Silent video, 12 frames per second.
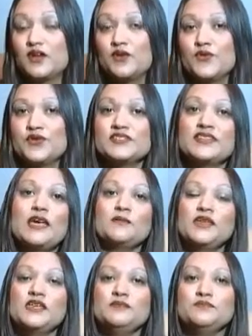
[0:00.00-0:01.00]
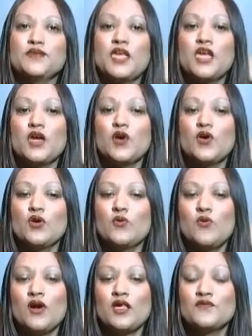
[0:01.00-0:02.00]
What does that mean?
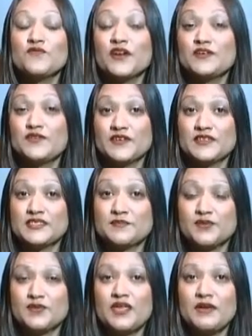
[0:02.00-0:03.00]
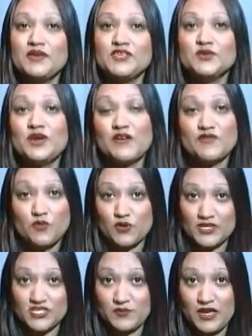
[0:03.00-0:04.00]
Well, very simple. That means you have a
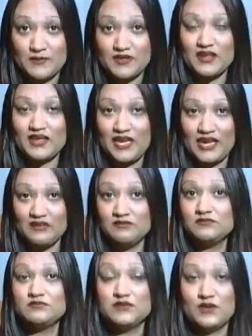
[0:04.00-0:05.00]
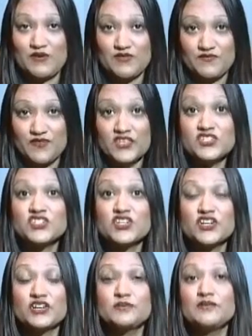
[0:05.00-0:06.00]
mortgage payment. Again, you have a fixed
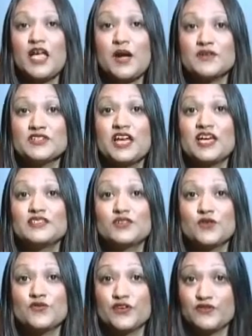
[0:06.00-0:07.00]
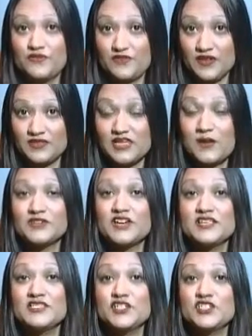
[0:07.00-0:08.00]
term amortized over a fixed
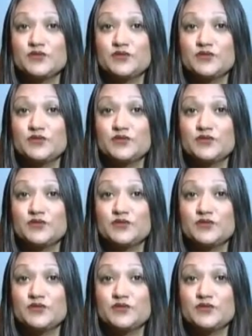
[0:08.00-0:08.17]
amortization